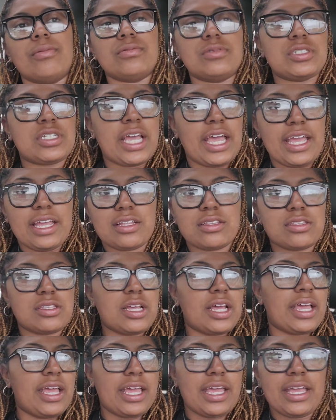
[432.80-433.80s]
take the
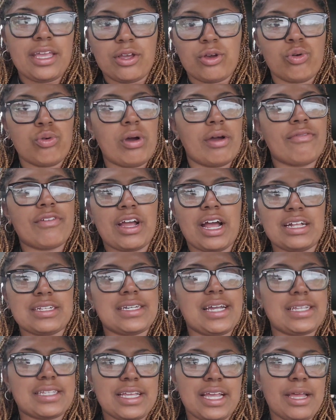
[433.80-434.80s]
hit whoever got to
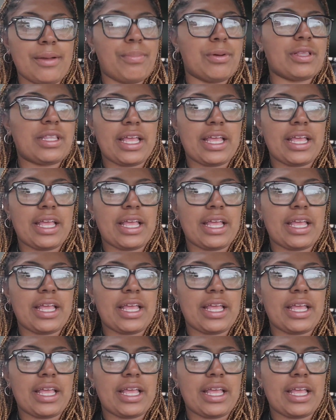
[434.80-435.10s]
take the hit put